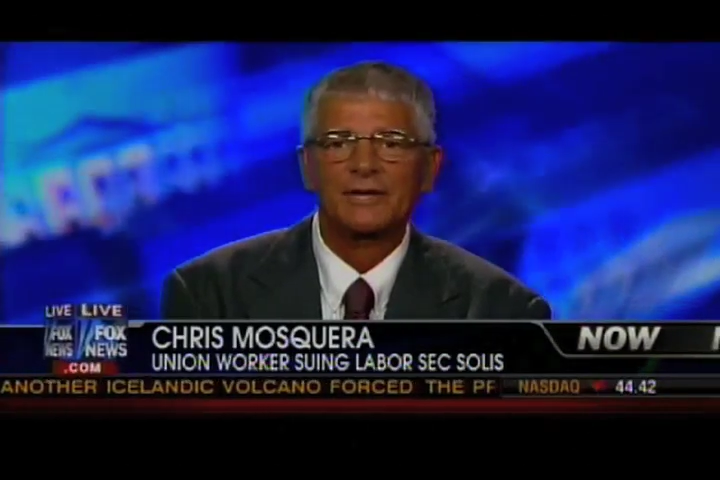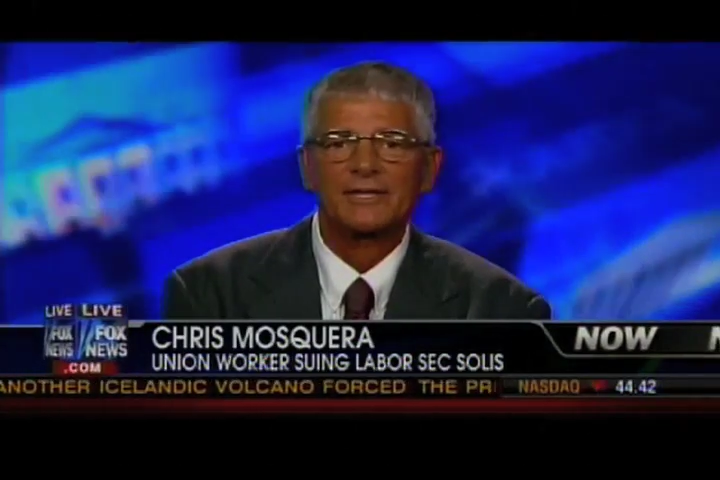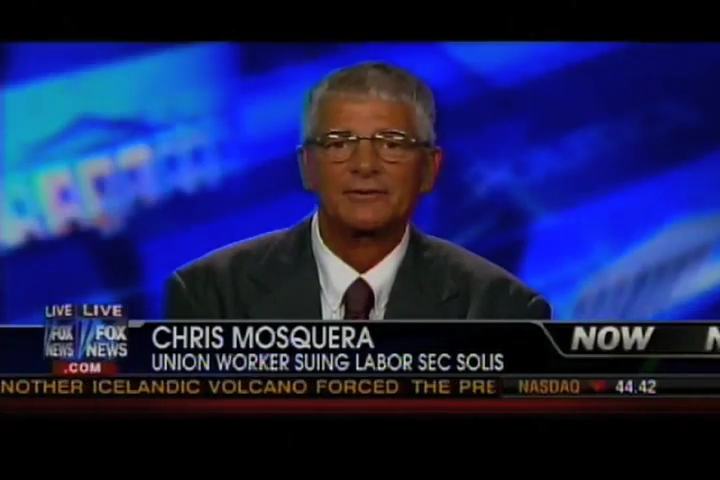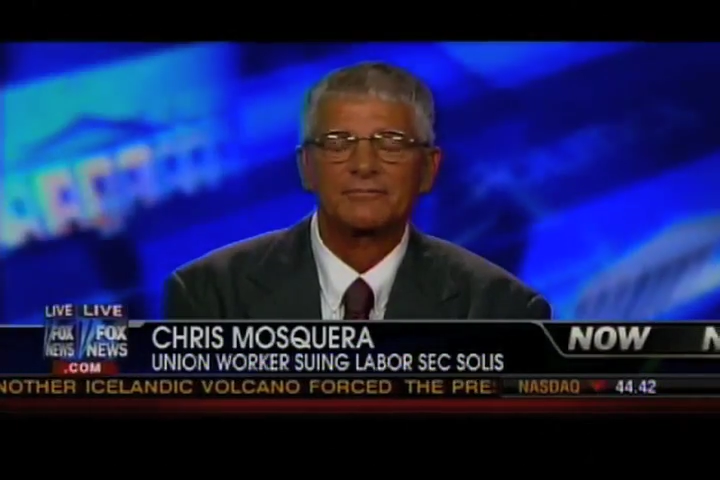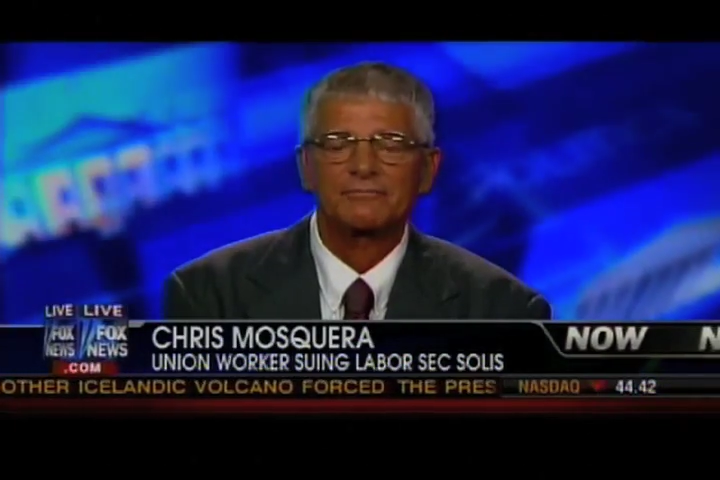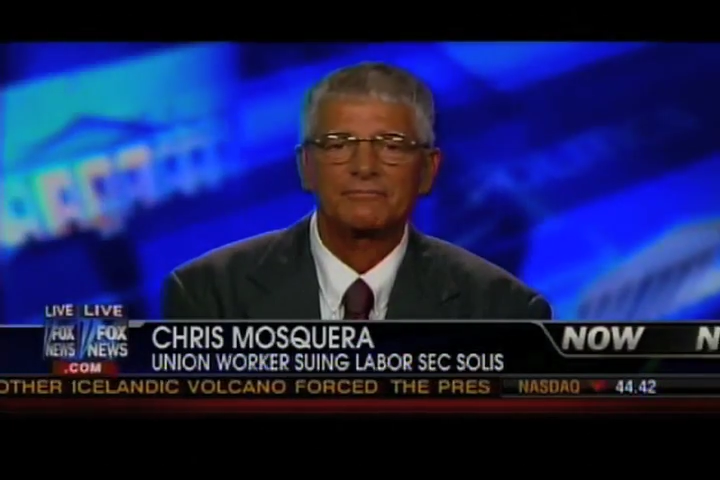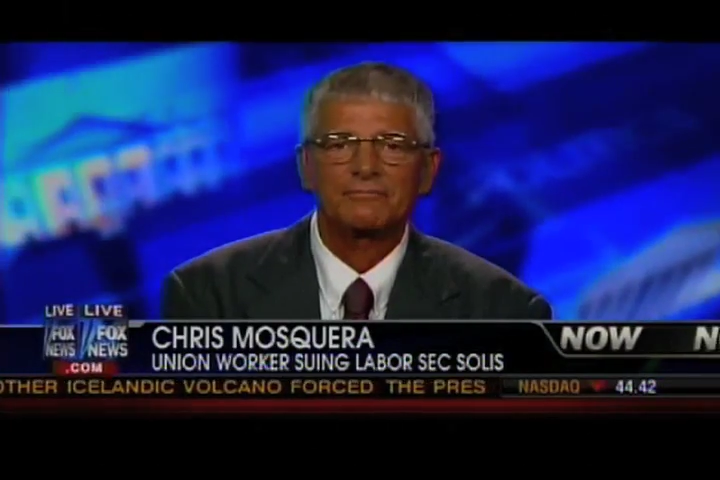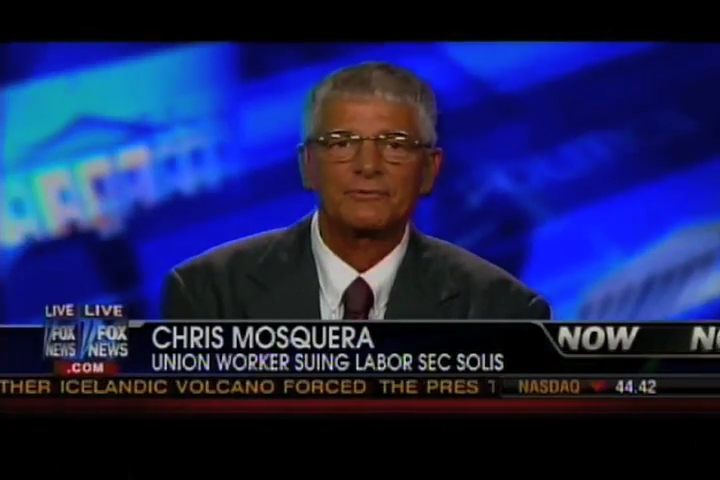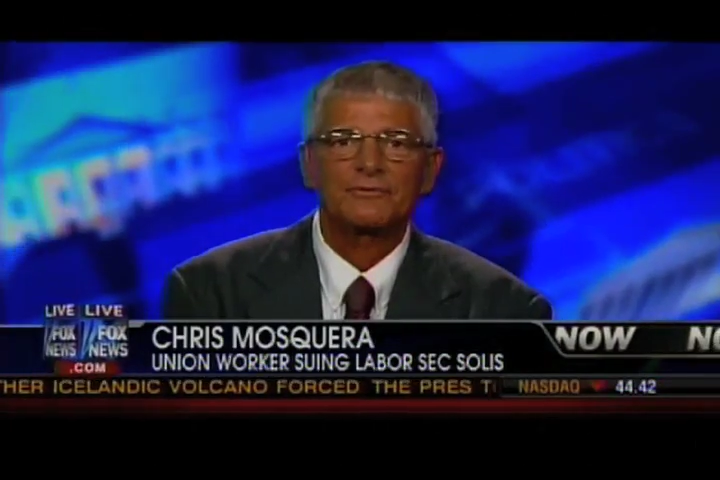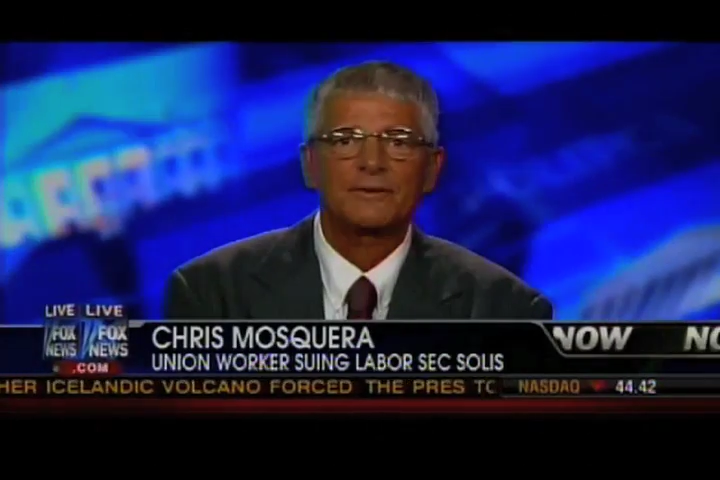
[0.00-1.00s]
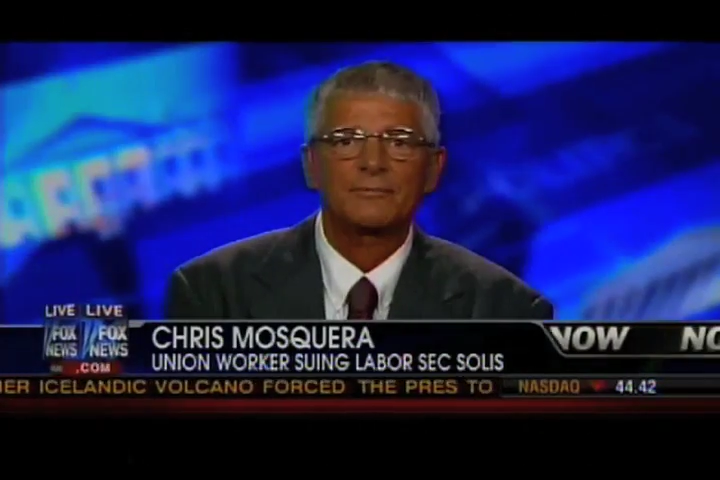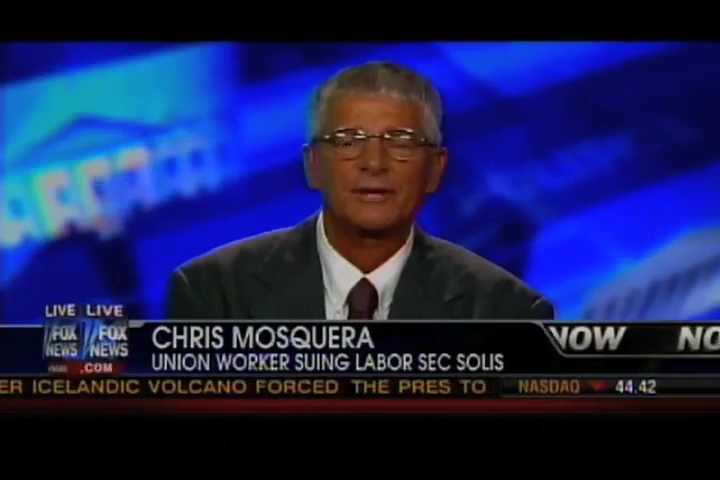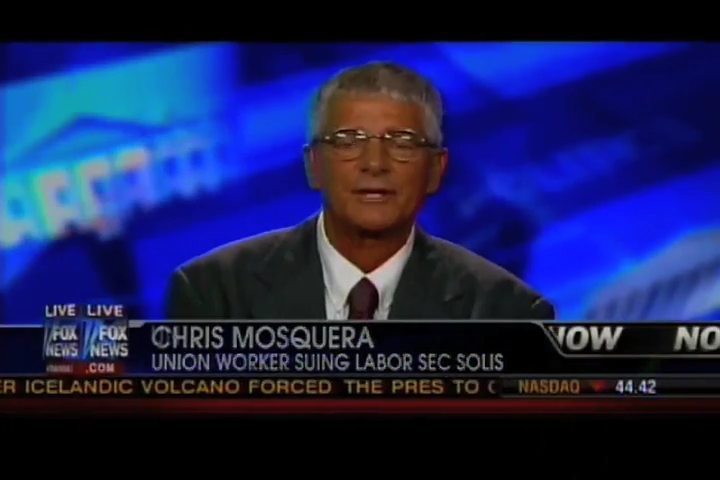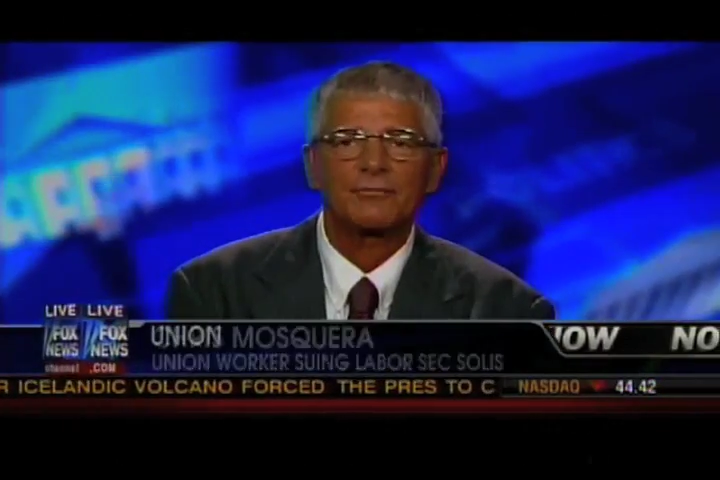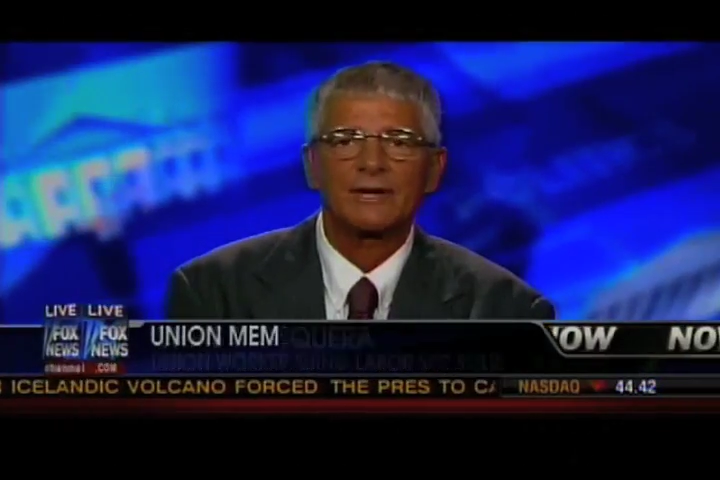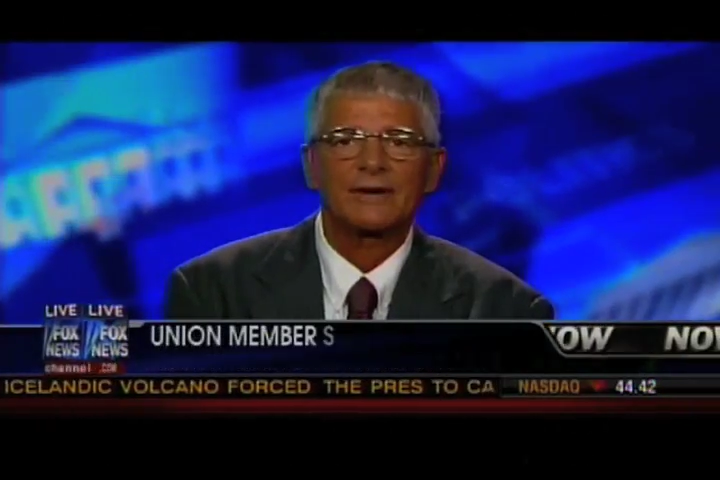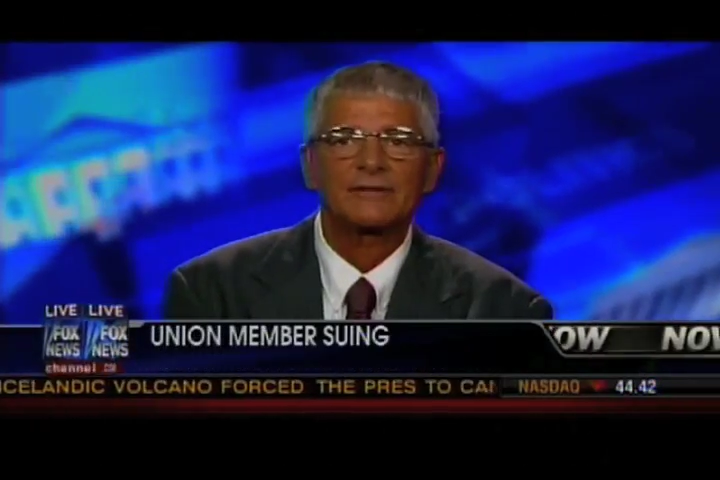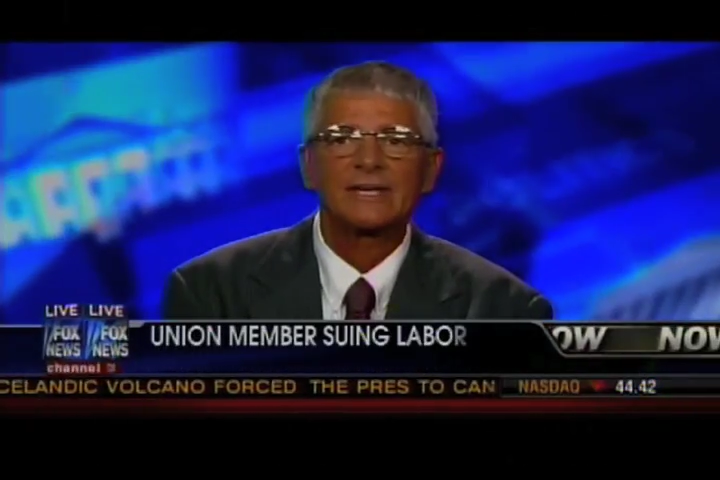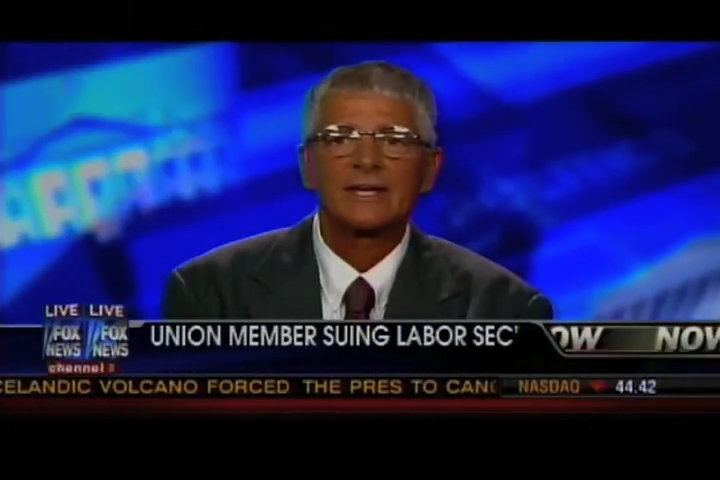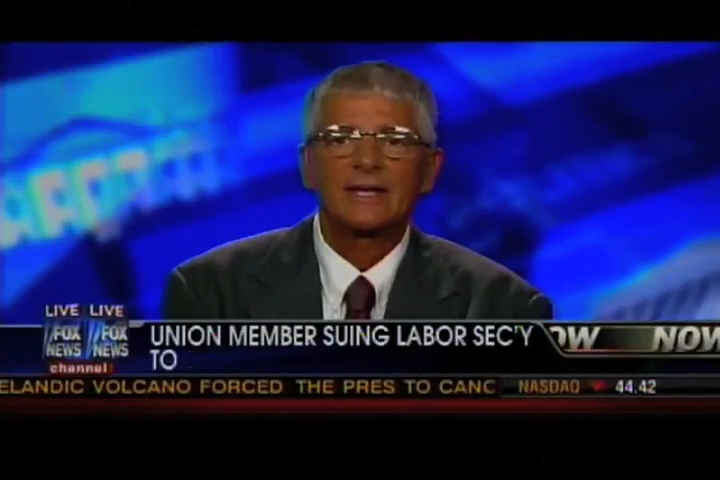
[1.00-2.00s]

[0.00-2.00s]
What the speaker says: money or moving money around.